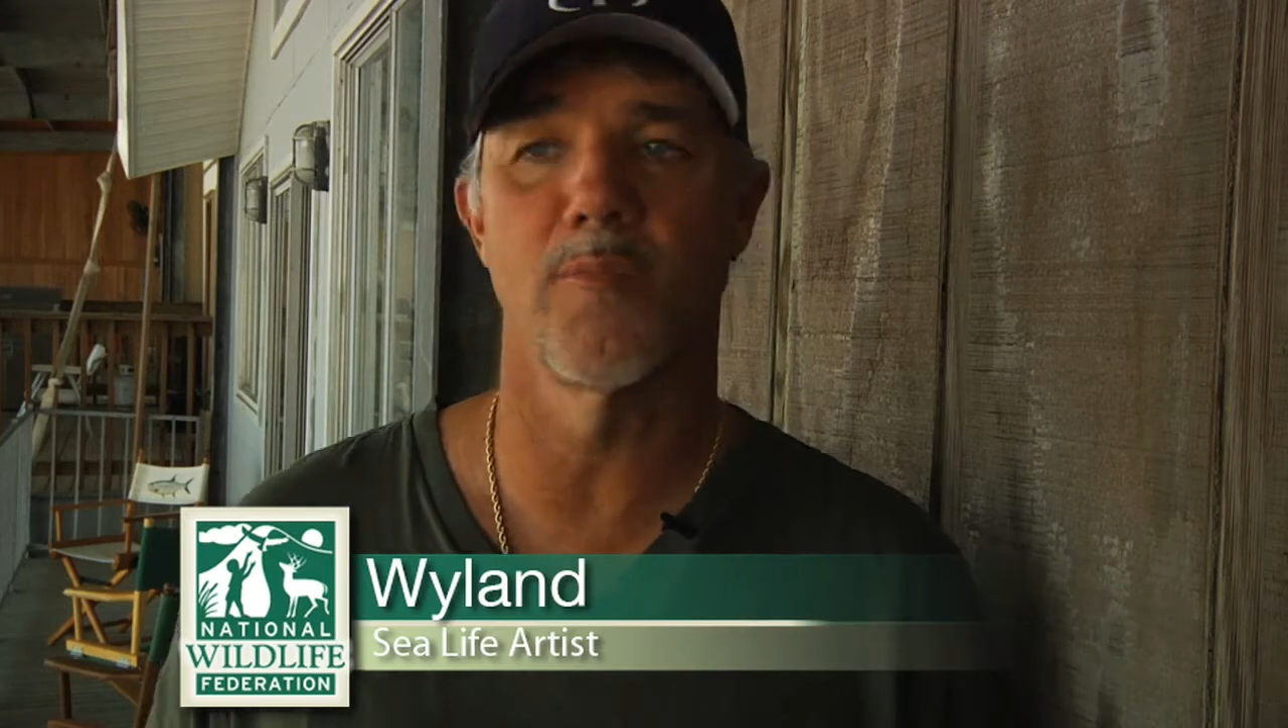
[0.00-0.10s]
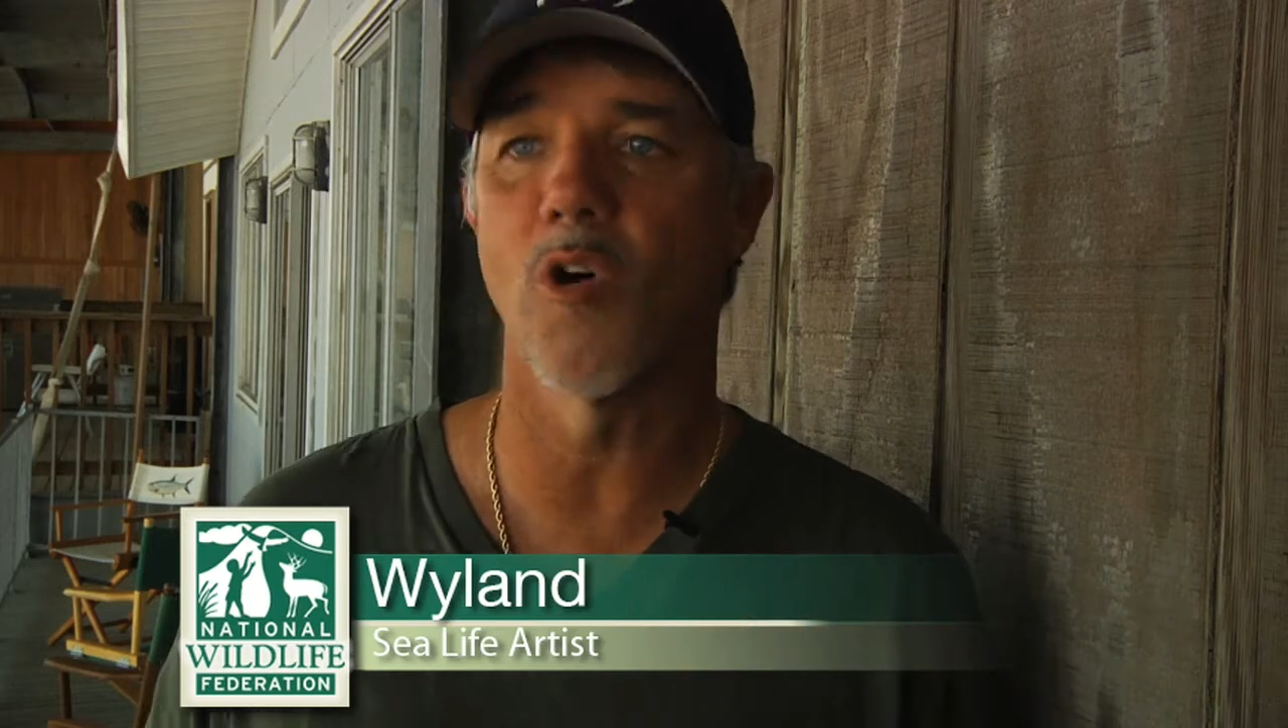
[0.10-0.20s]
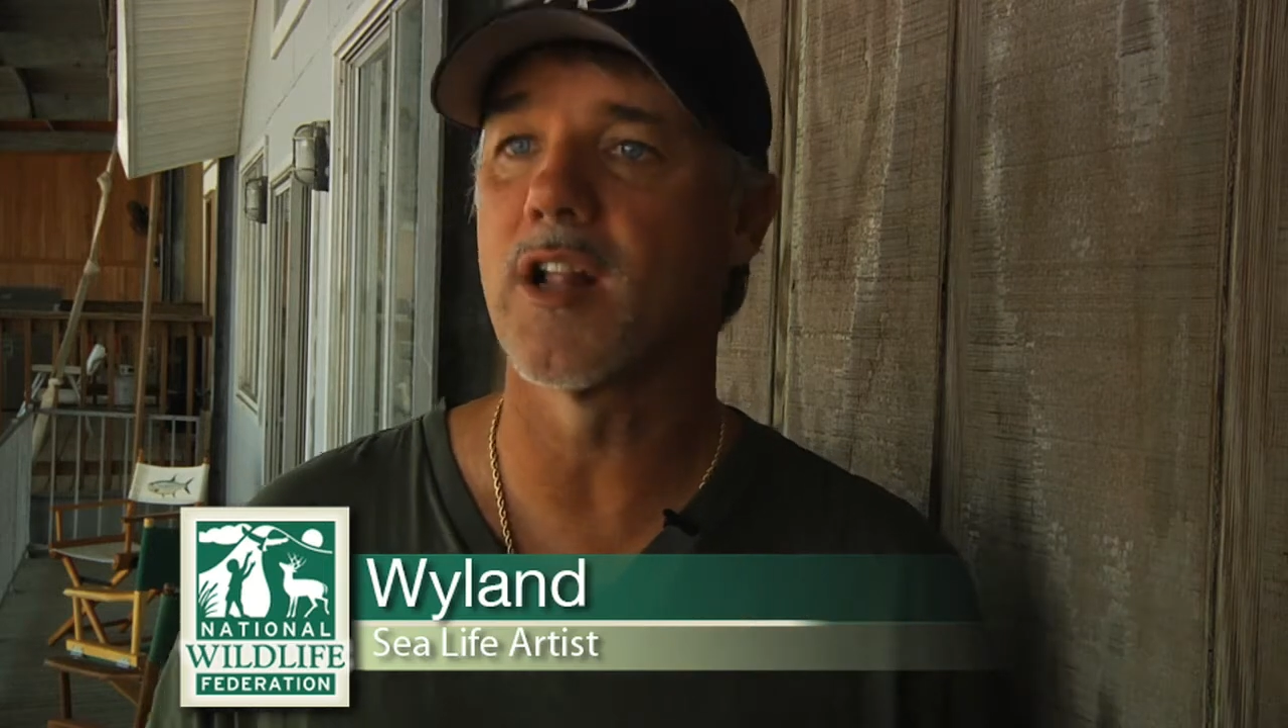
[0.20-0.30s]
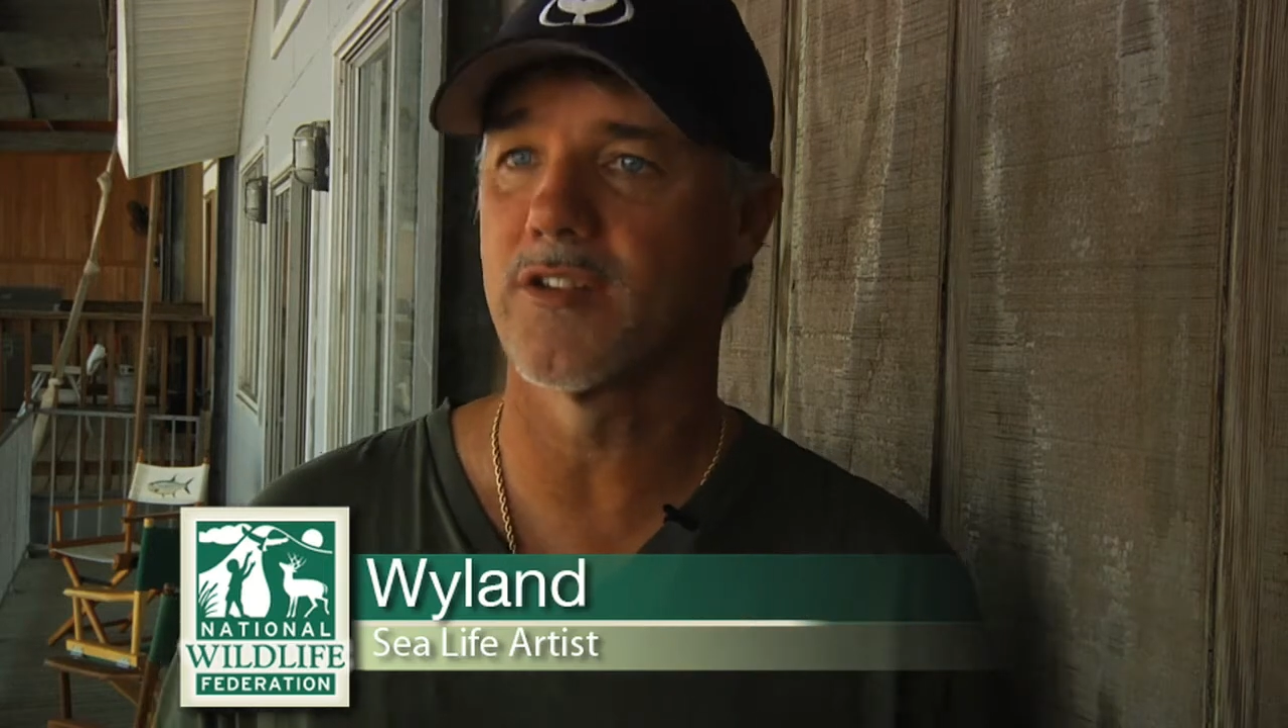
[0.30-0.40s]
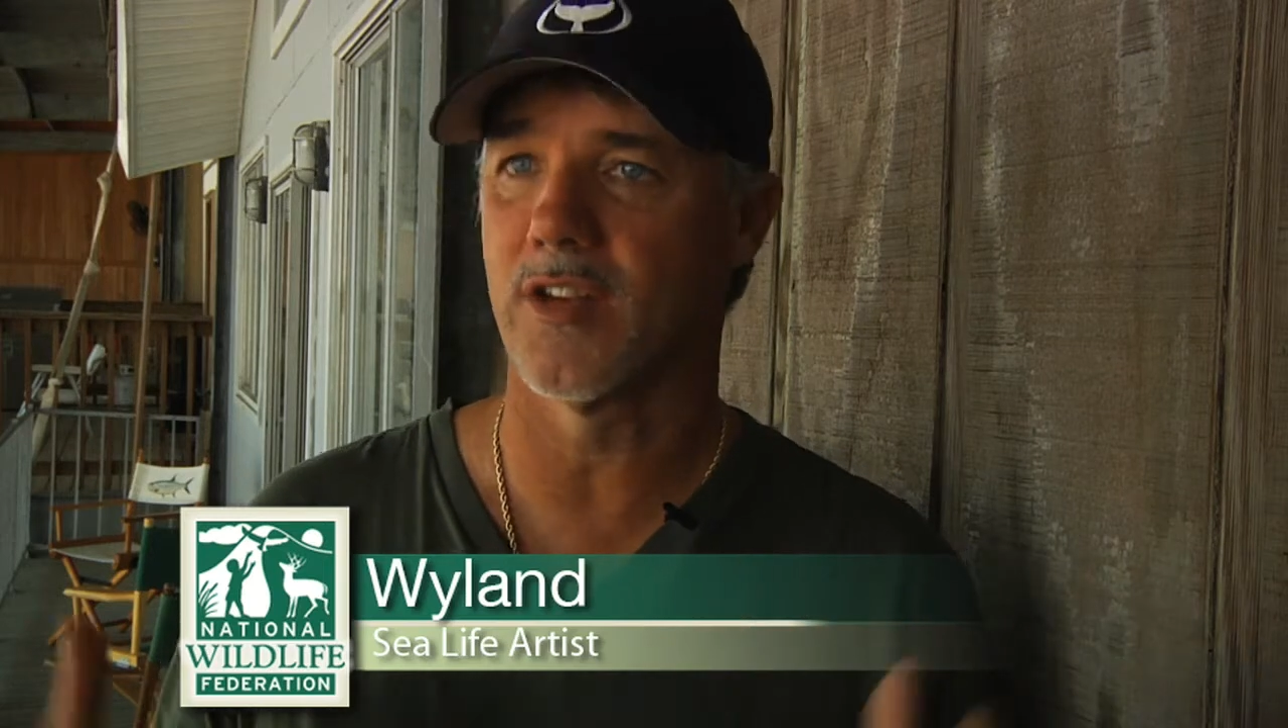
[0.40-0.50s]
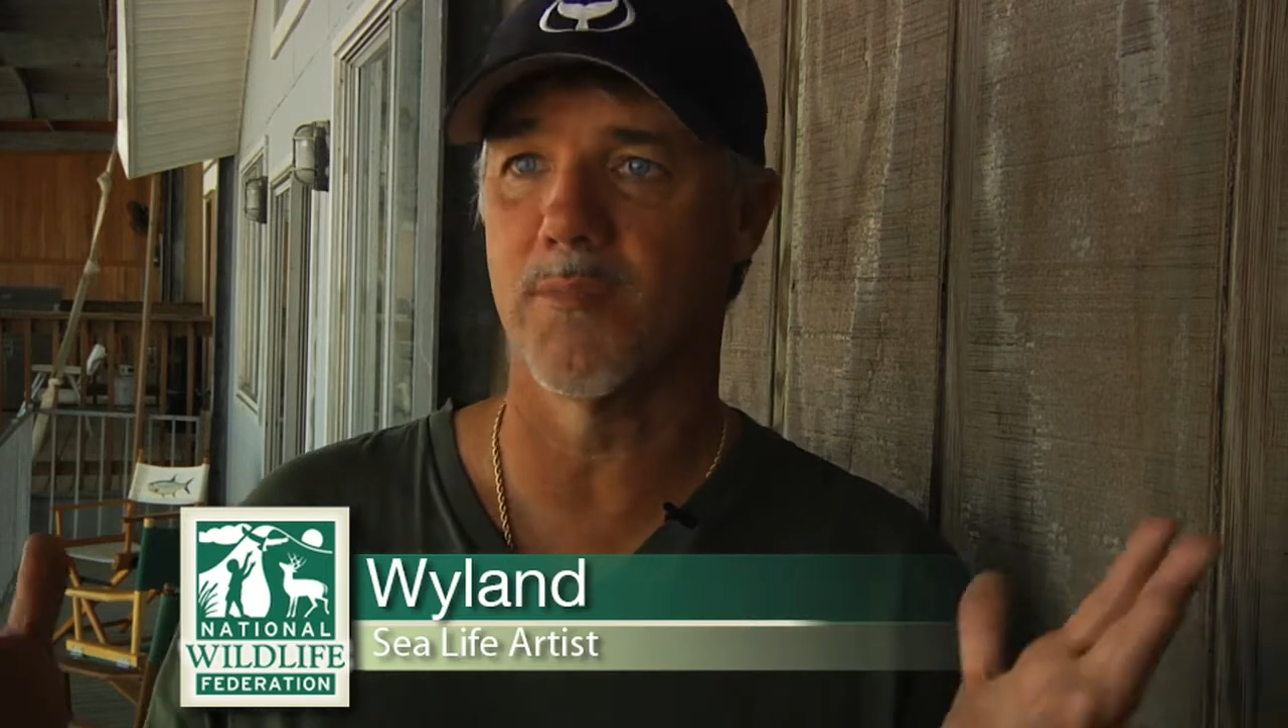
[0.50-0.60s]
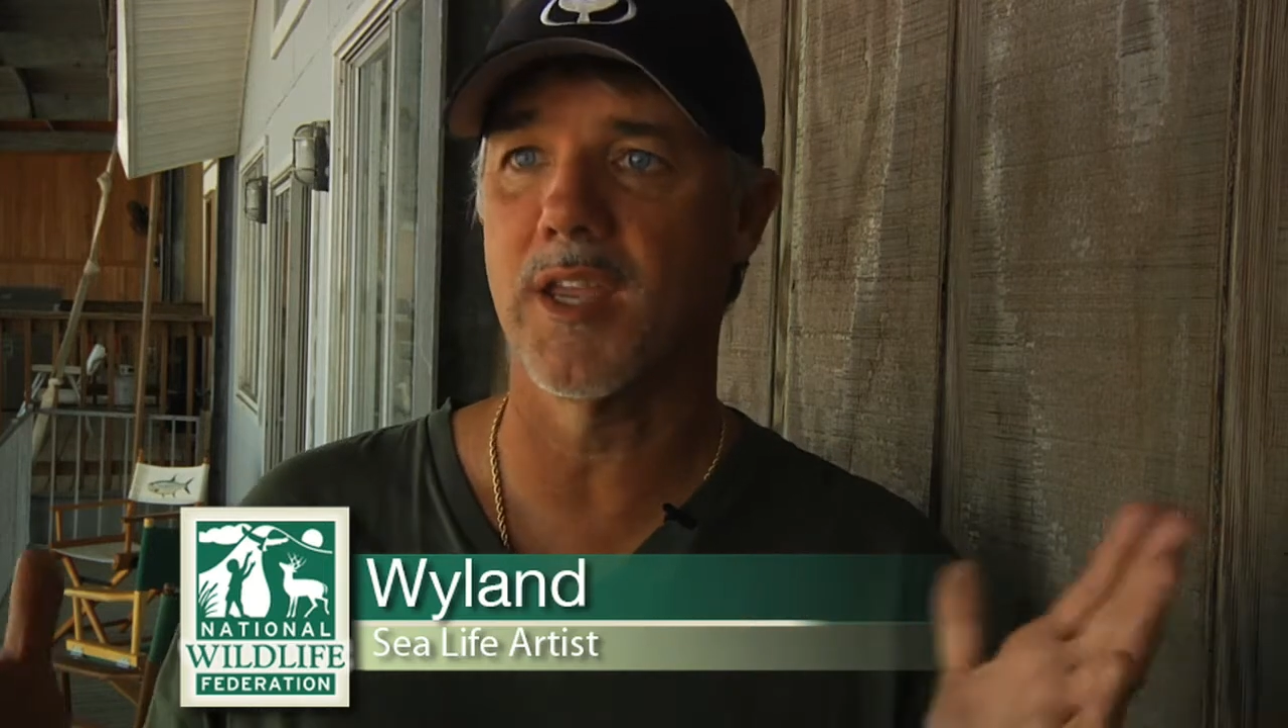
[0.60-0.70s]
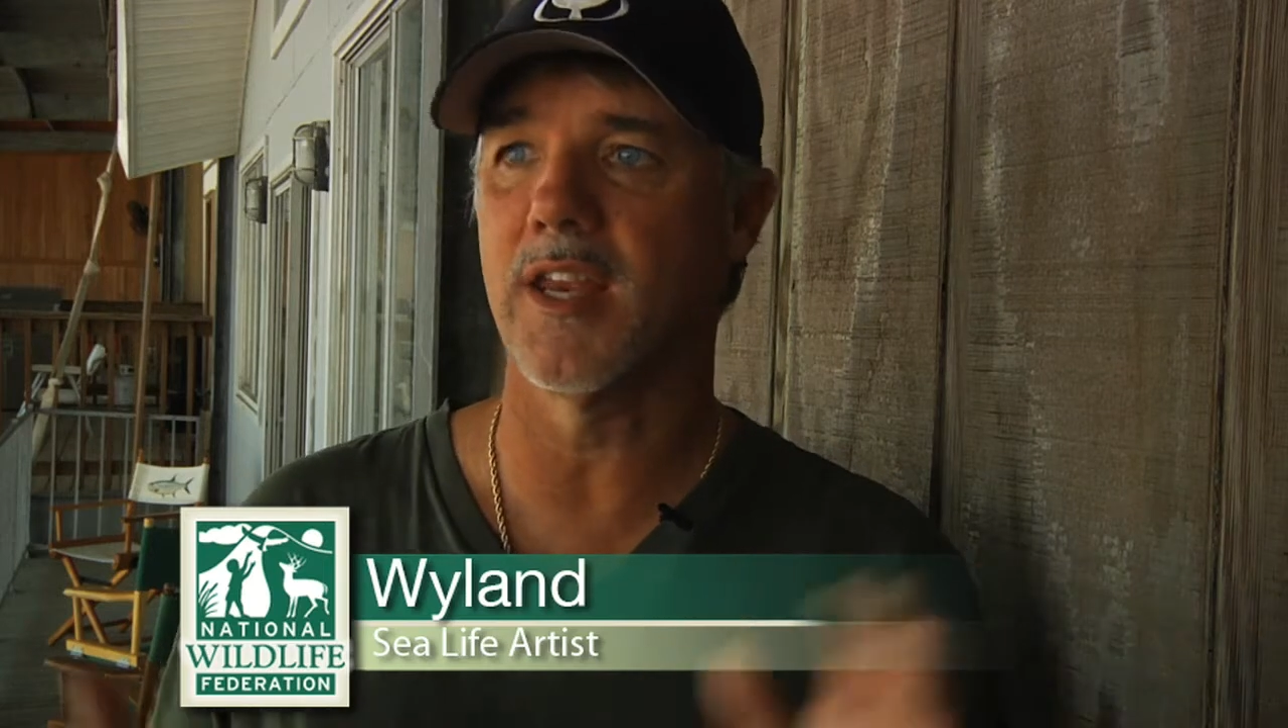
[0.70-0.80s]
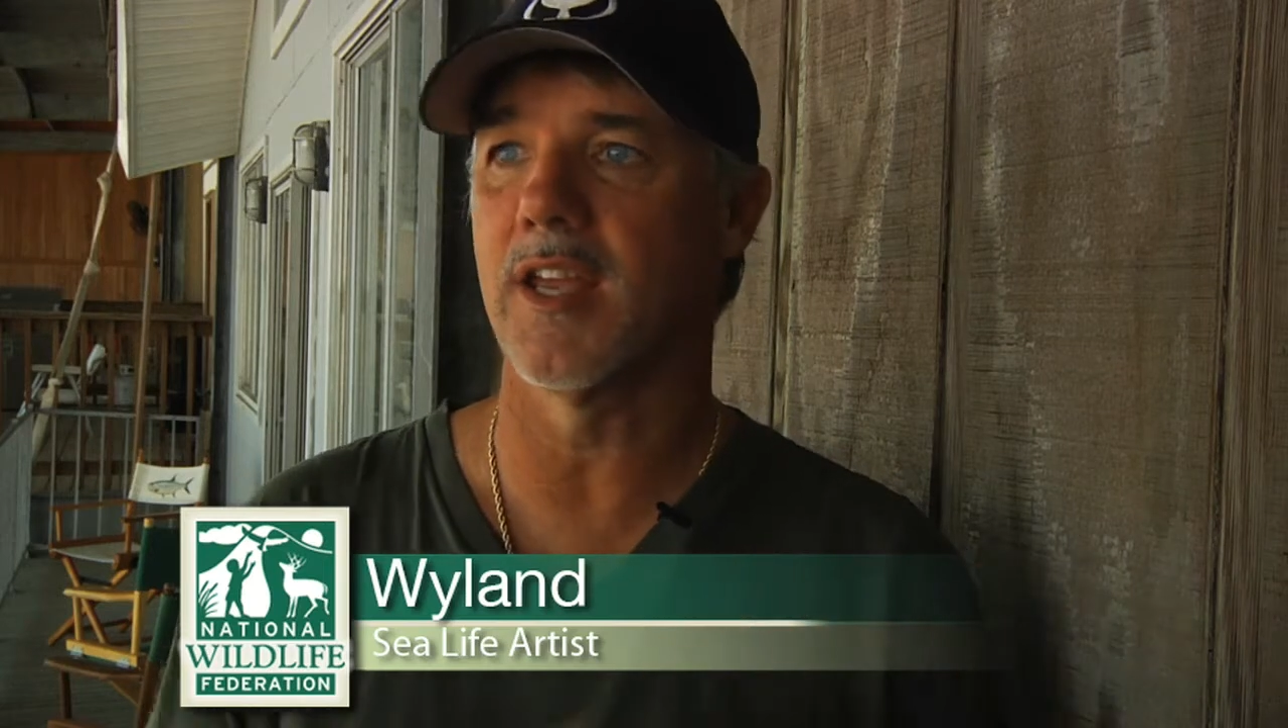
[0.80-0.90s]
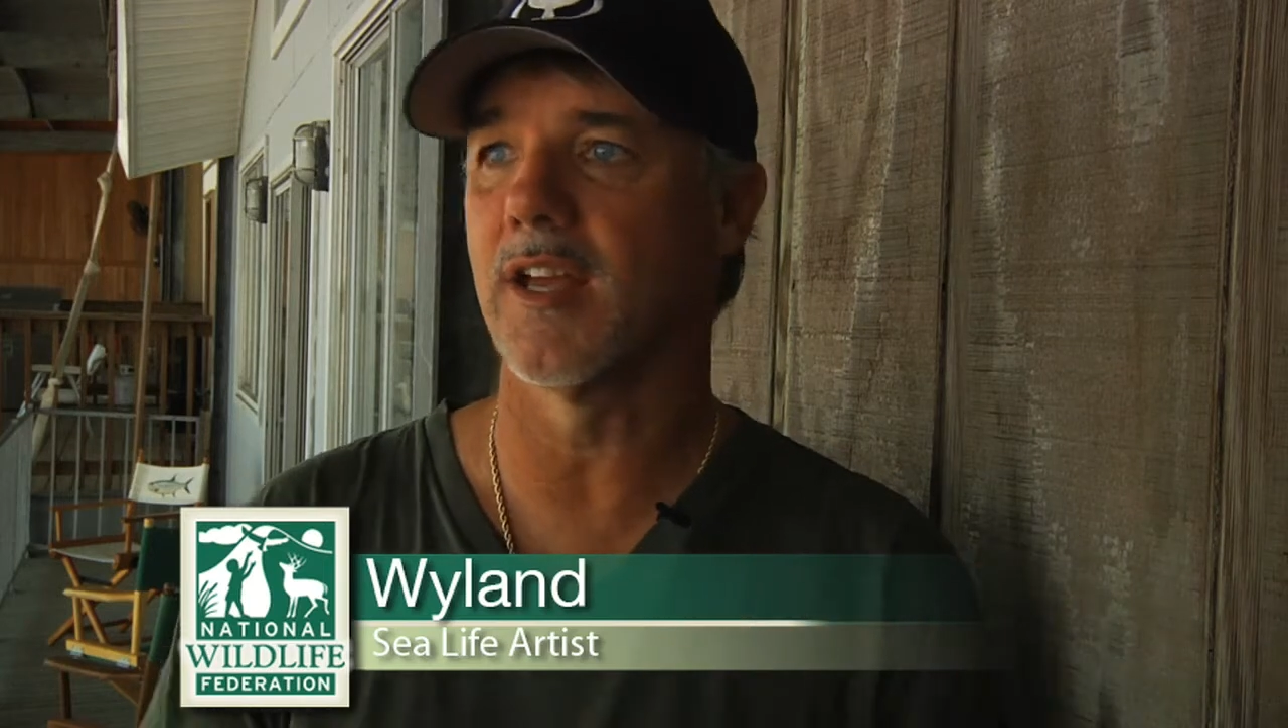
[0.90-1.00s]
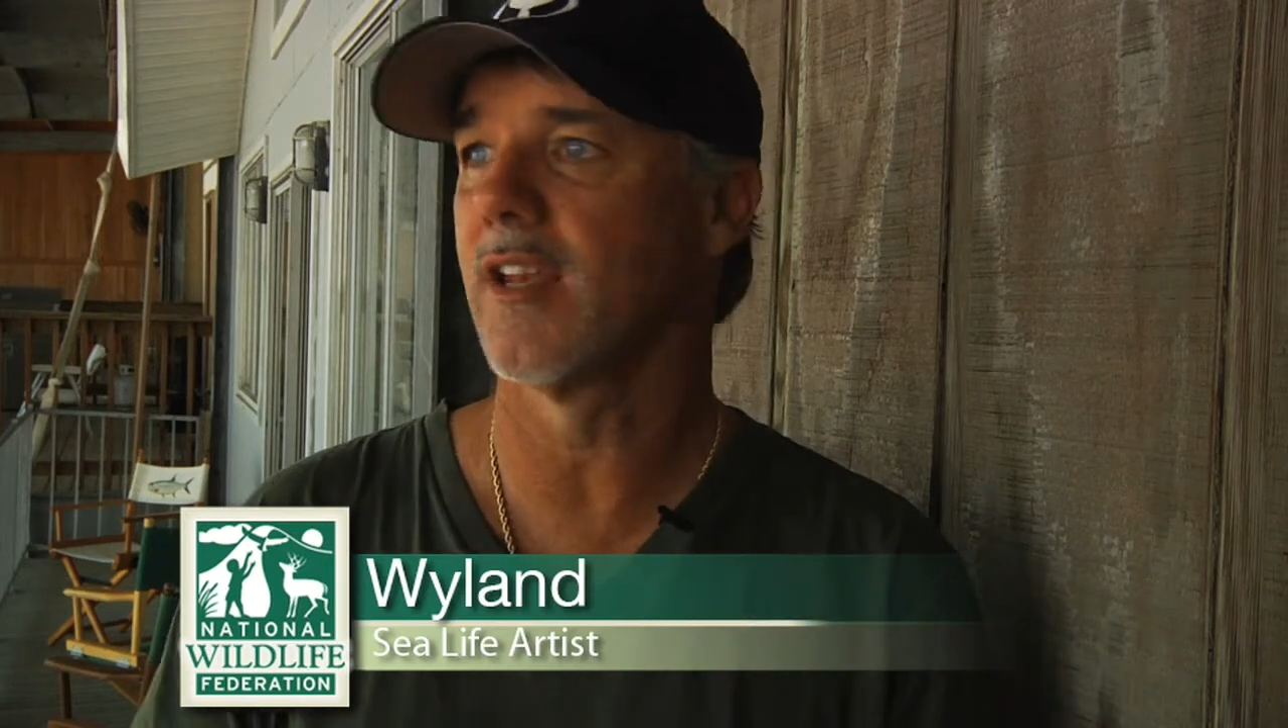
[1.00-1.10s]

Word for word: I'm watching the media